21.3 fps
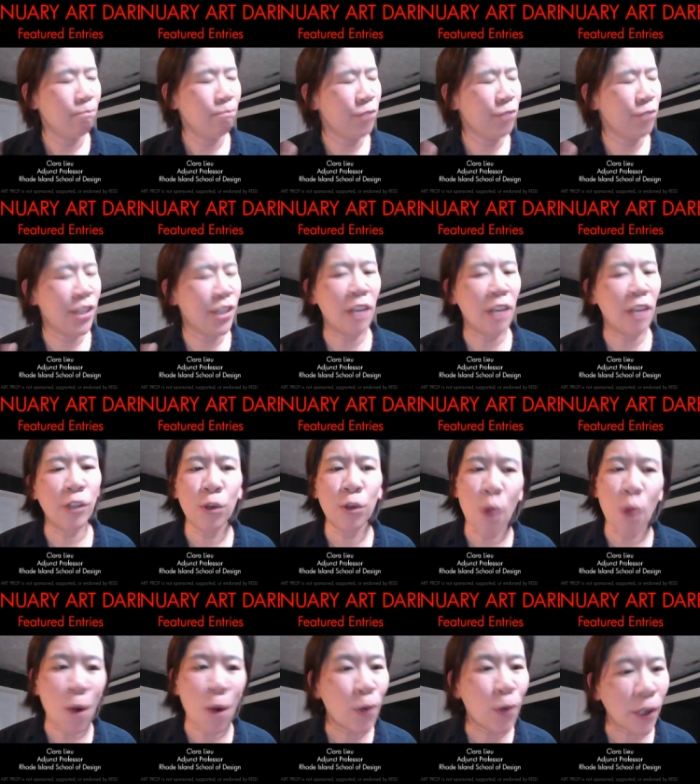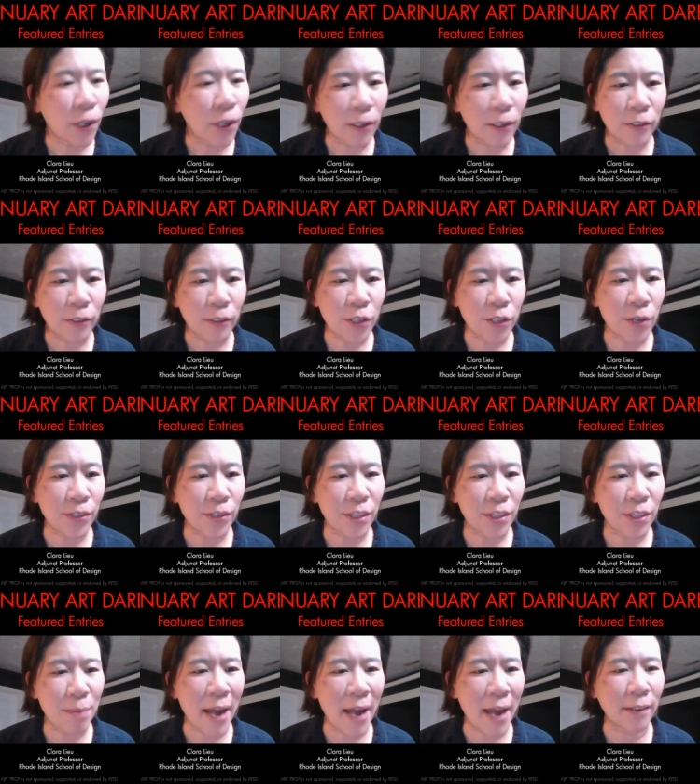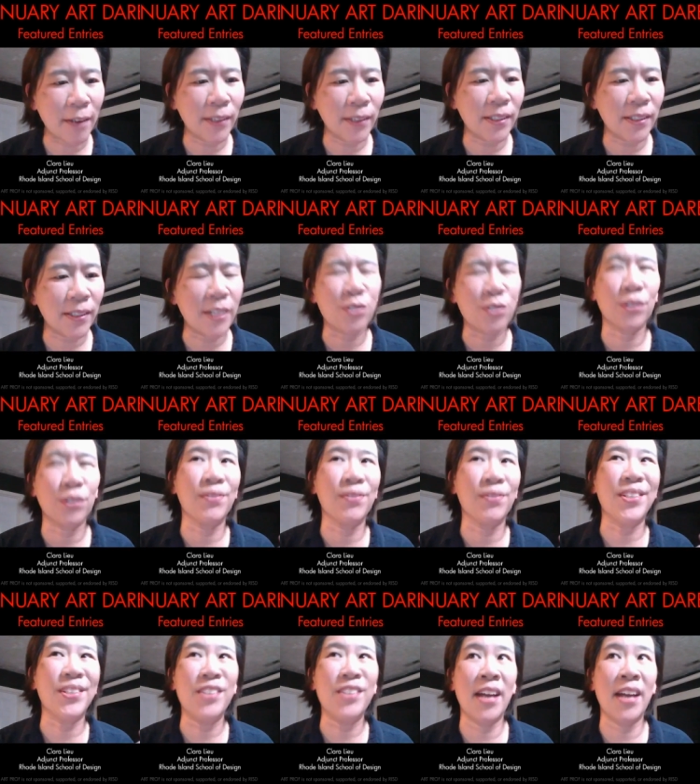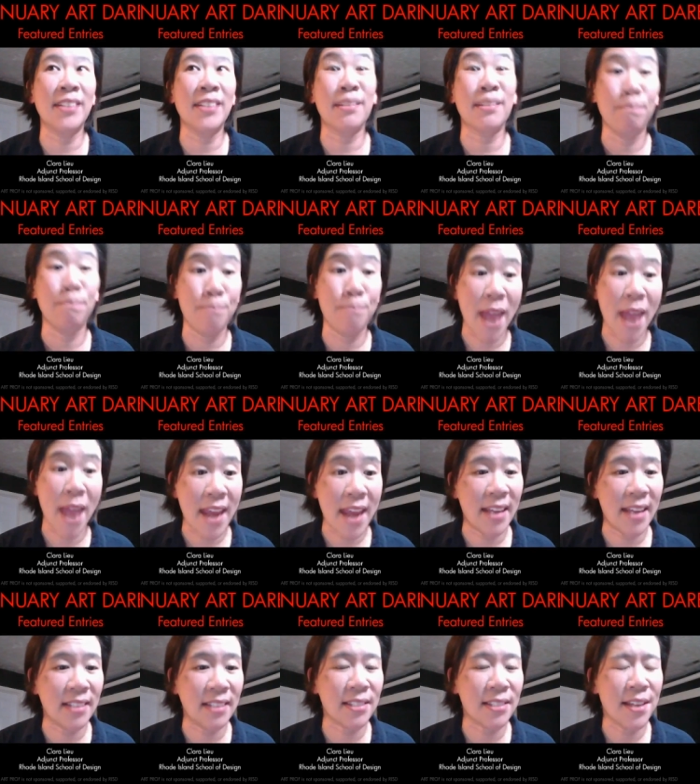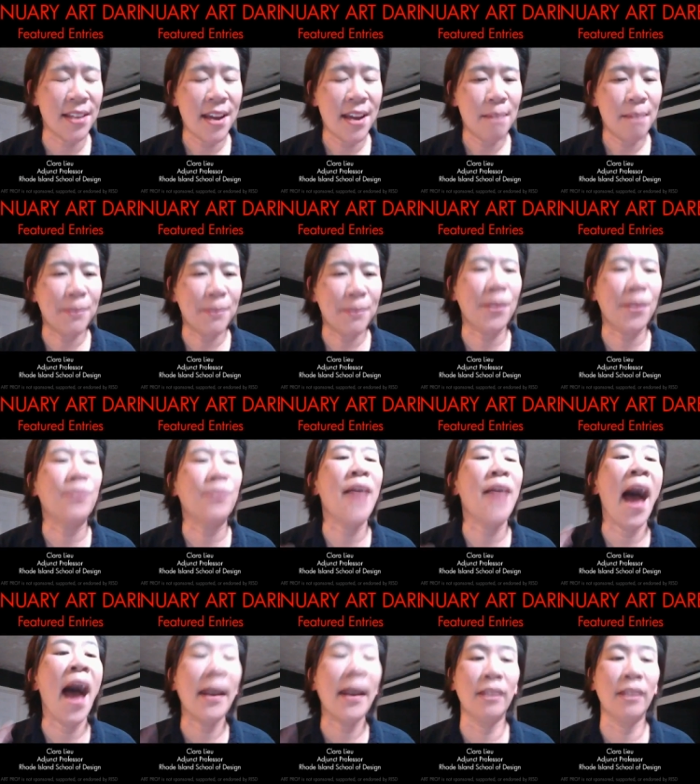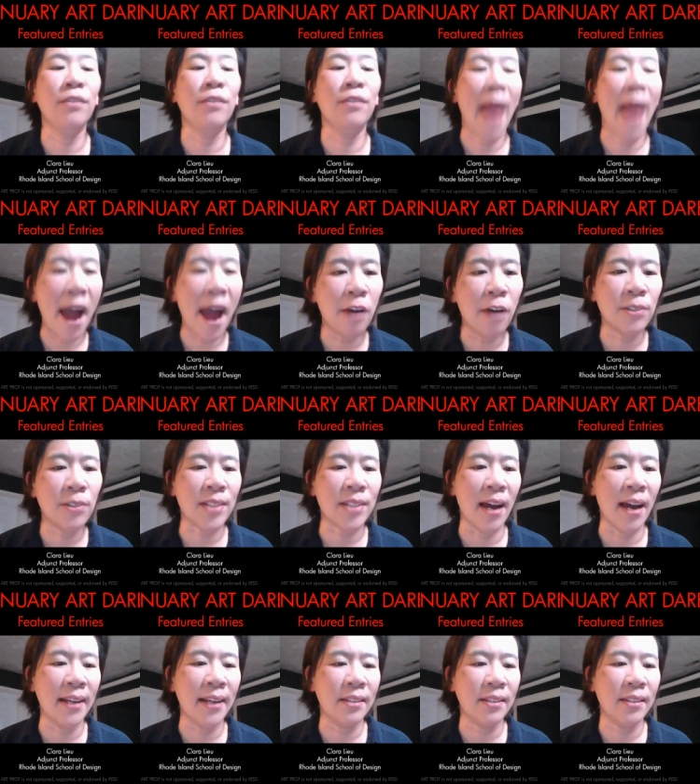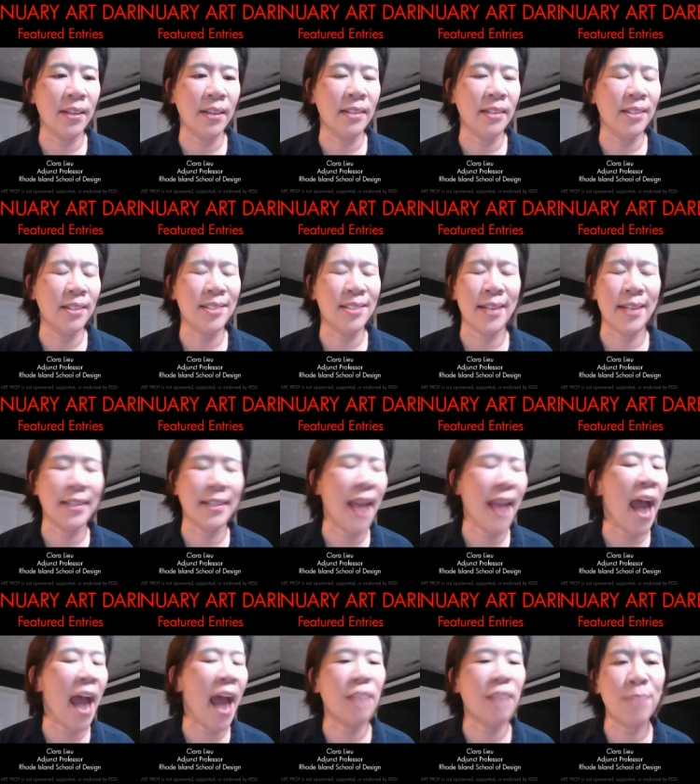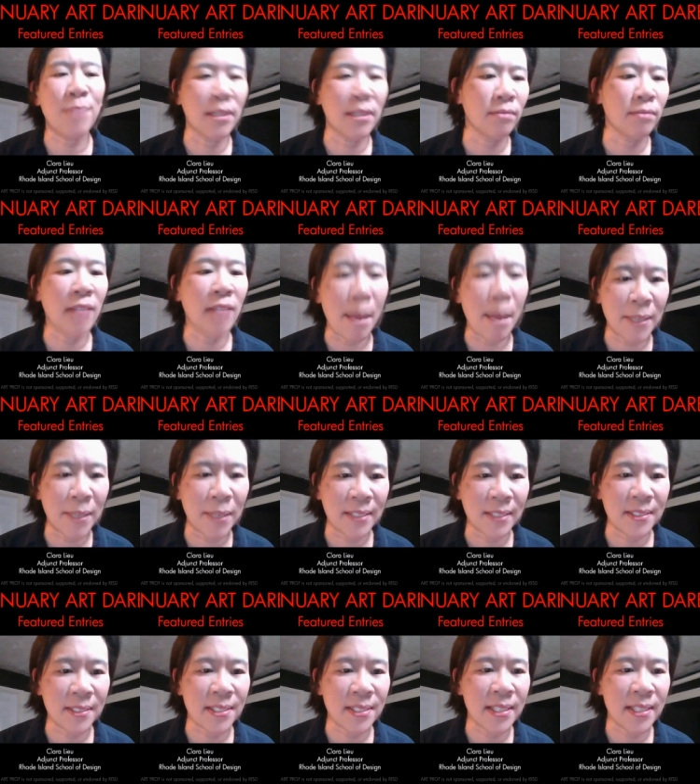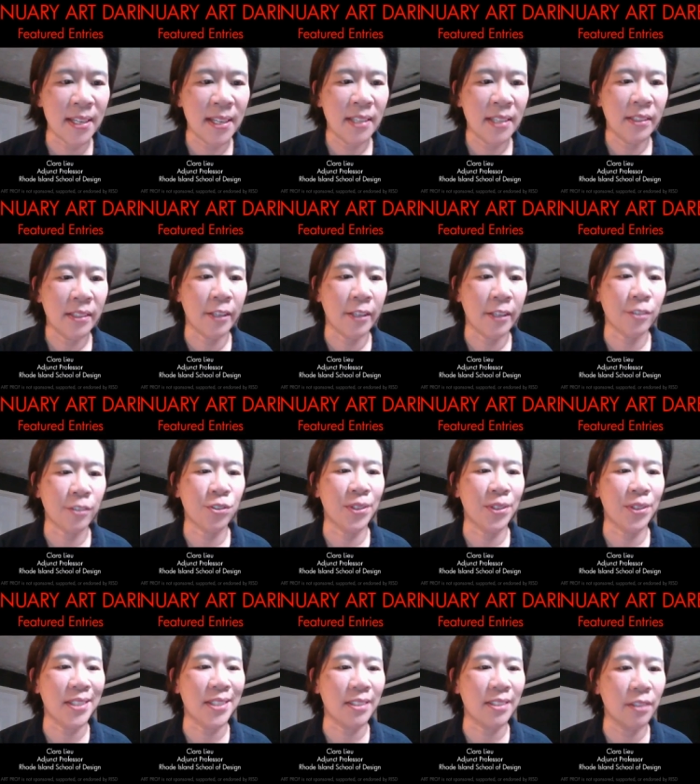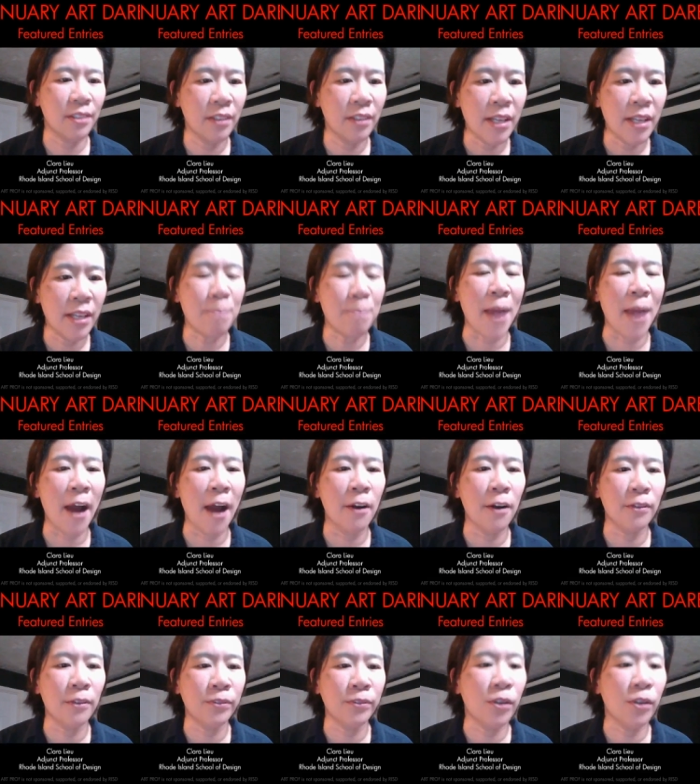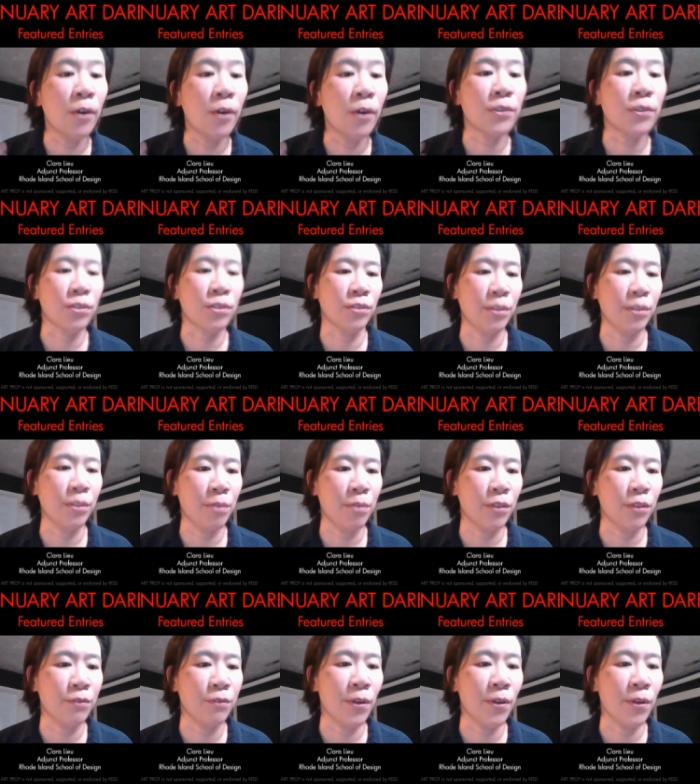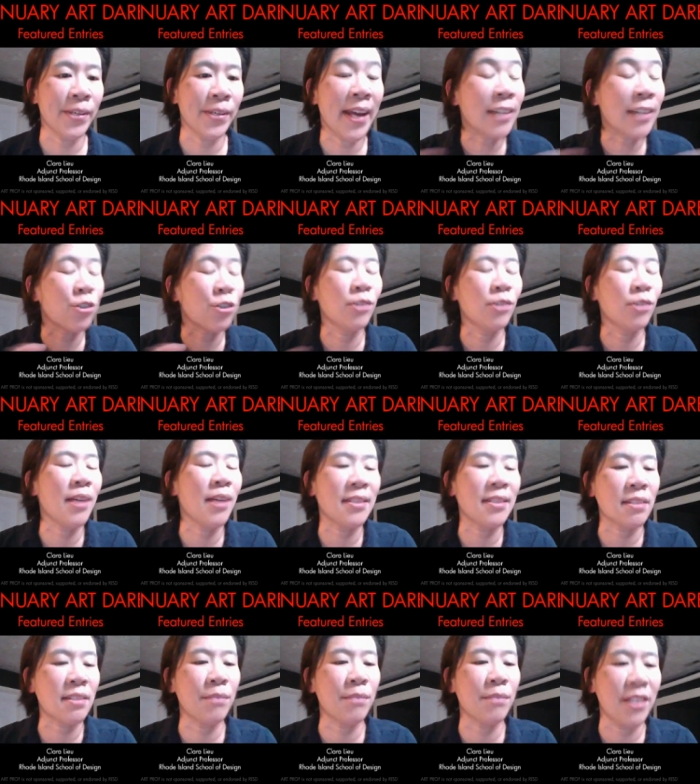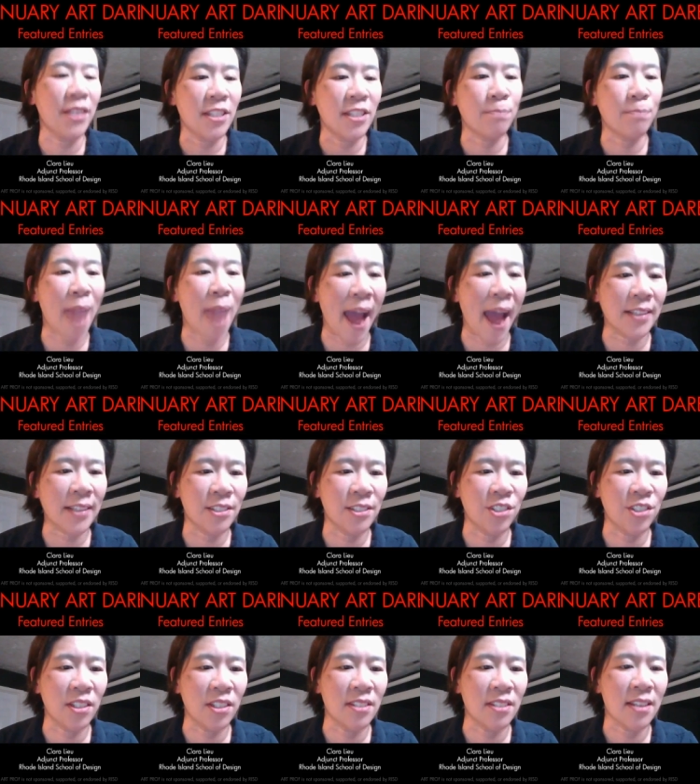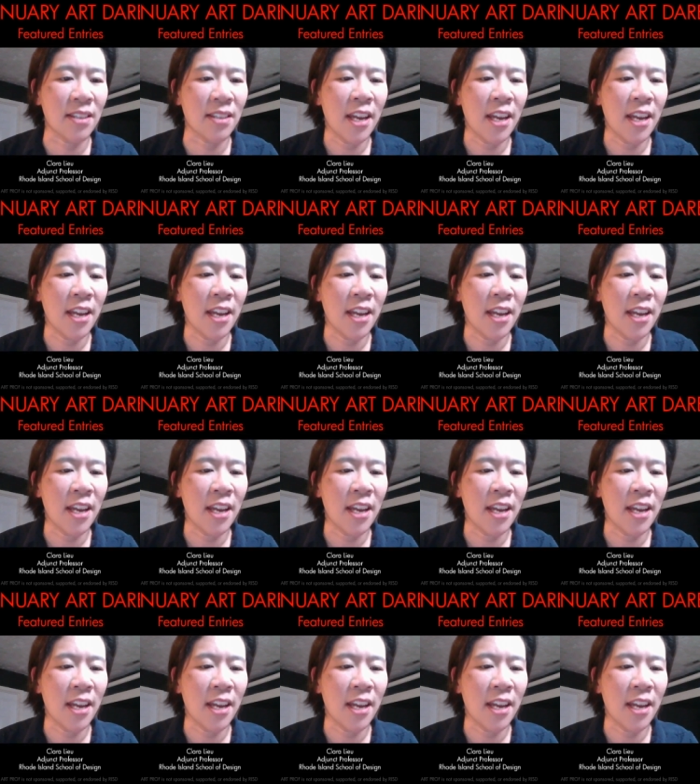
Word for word: yellow ochre tone in the background, and that's sort of a nice base. But then that allows, I think, these like cadmium lemons that are starting to leap out. Those are really beautiful. And I actually like some of these passages